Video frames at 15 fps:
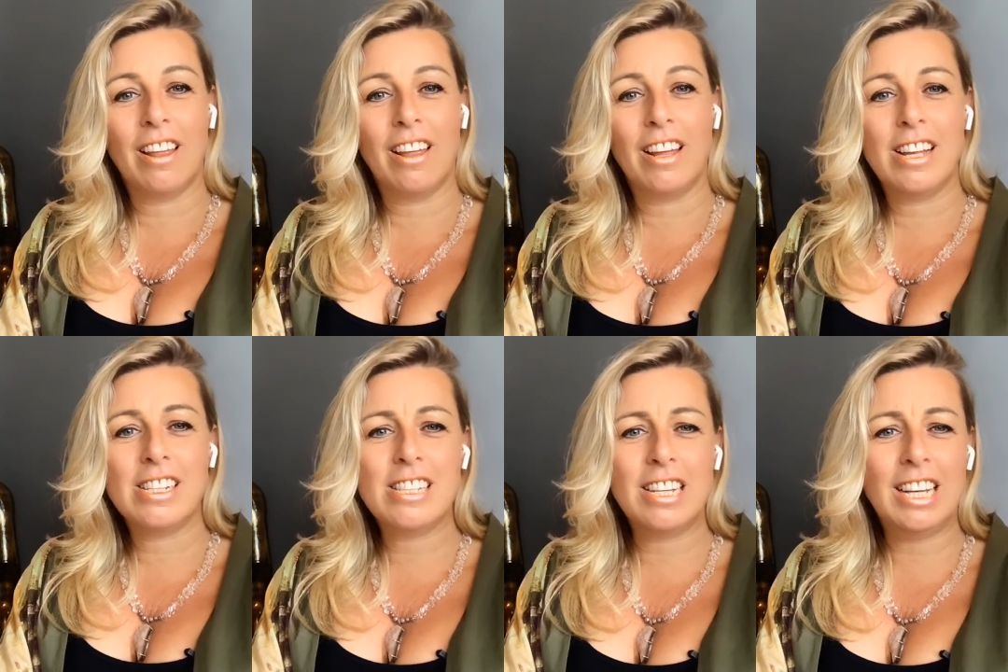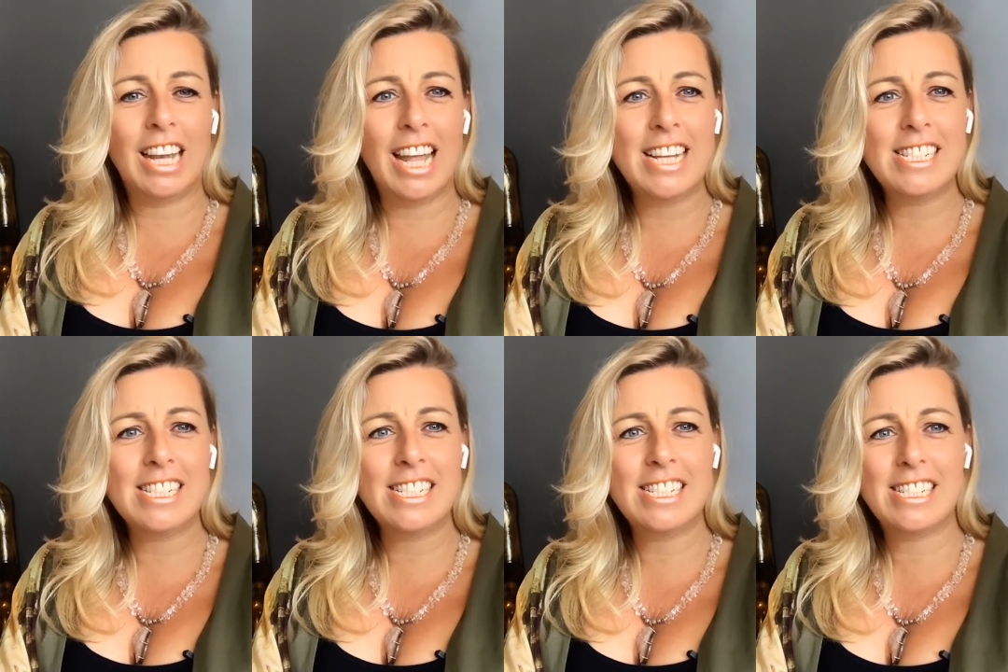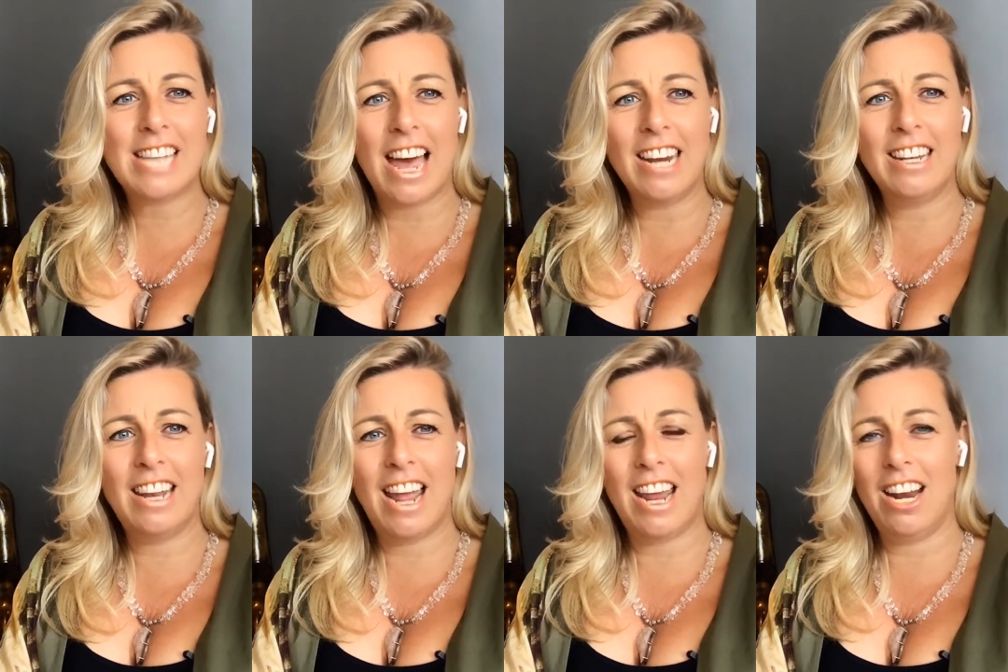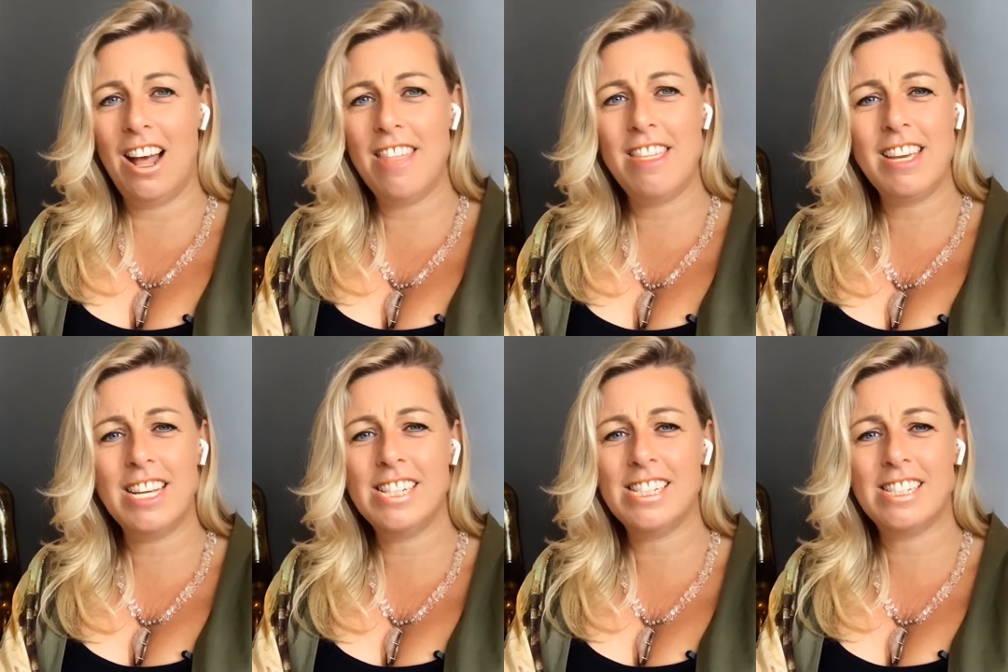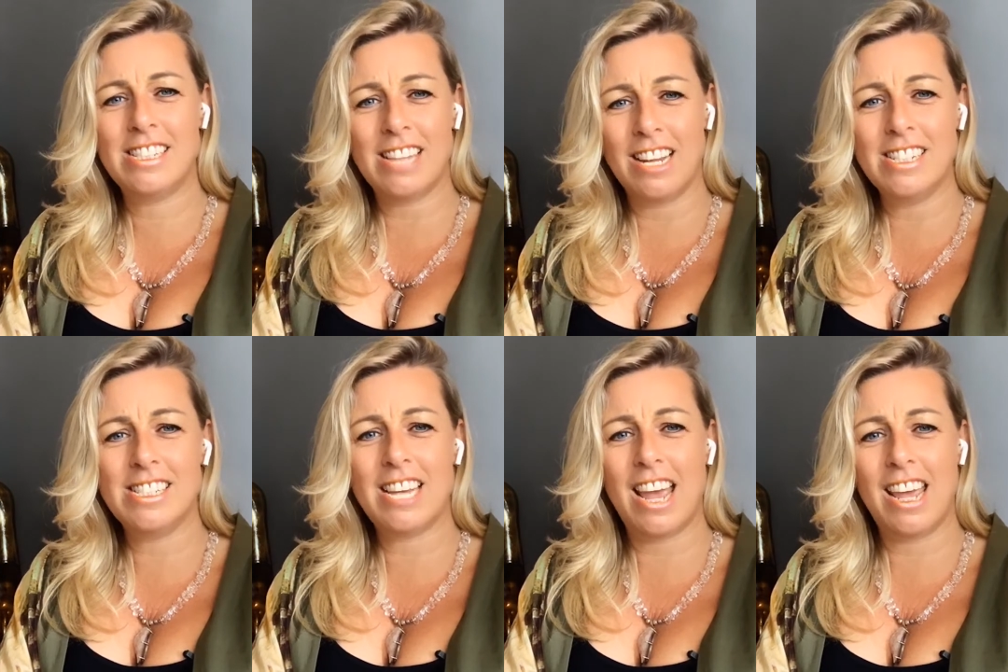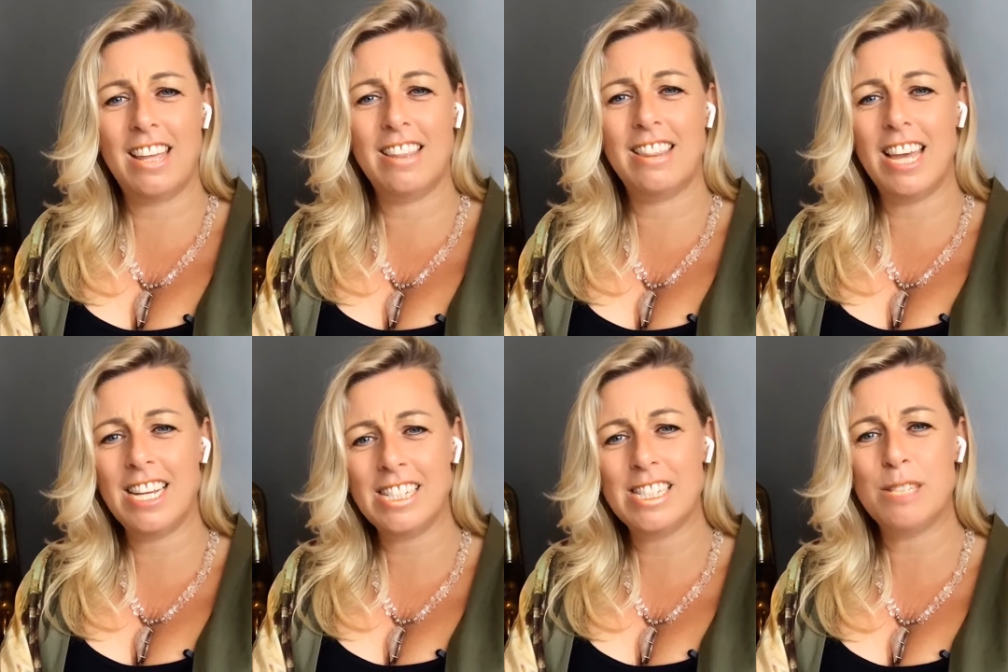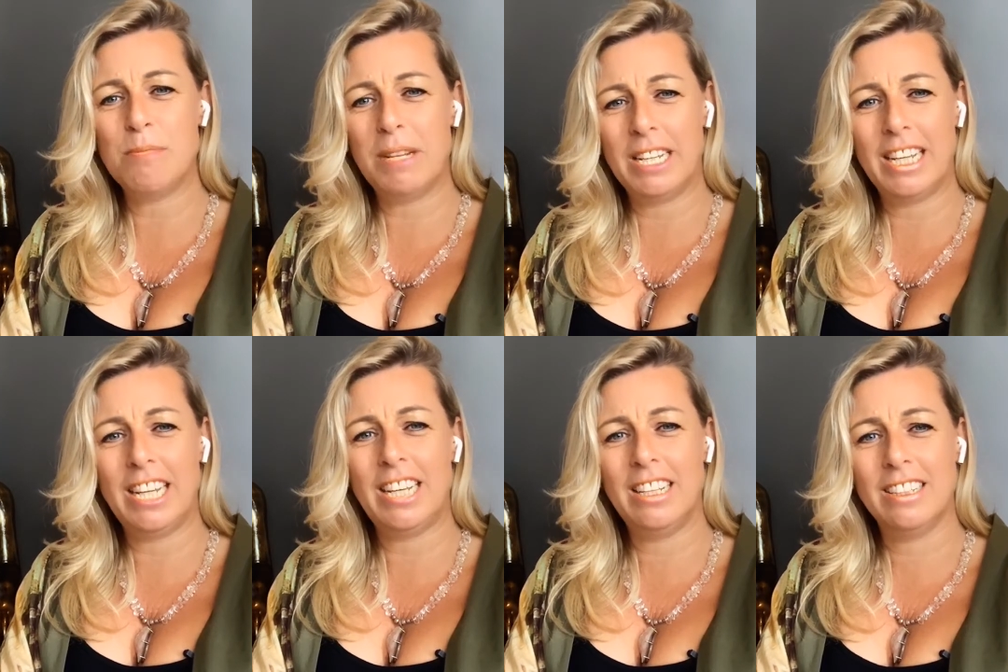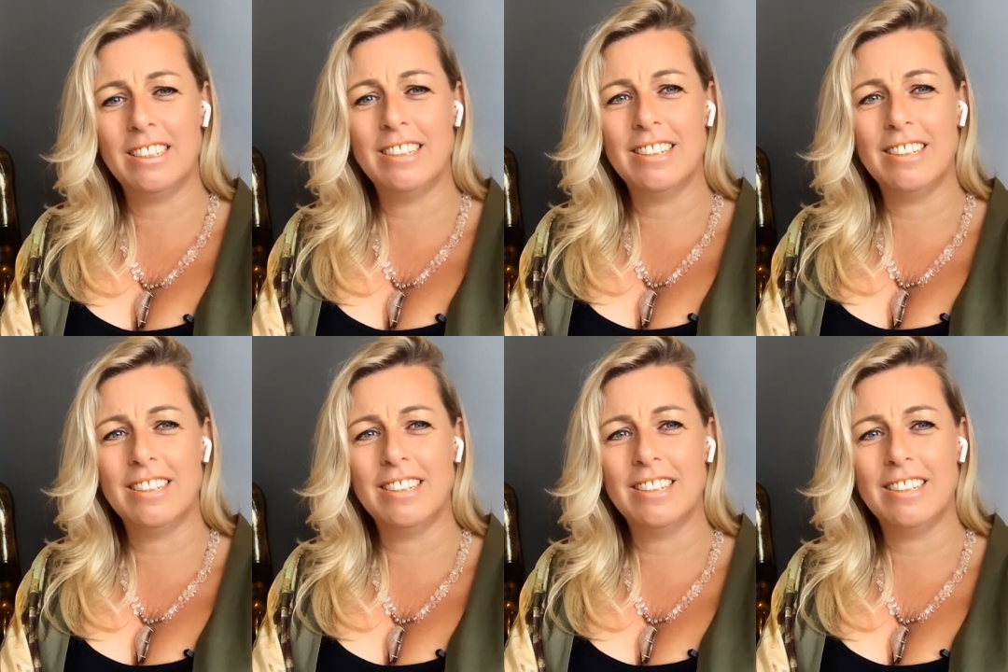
It's a lazy Saturday, and I think it's Sunday. Thanks, Millie.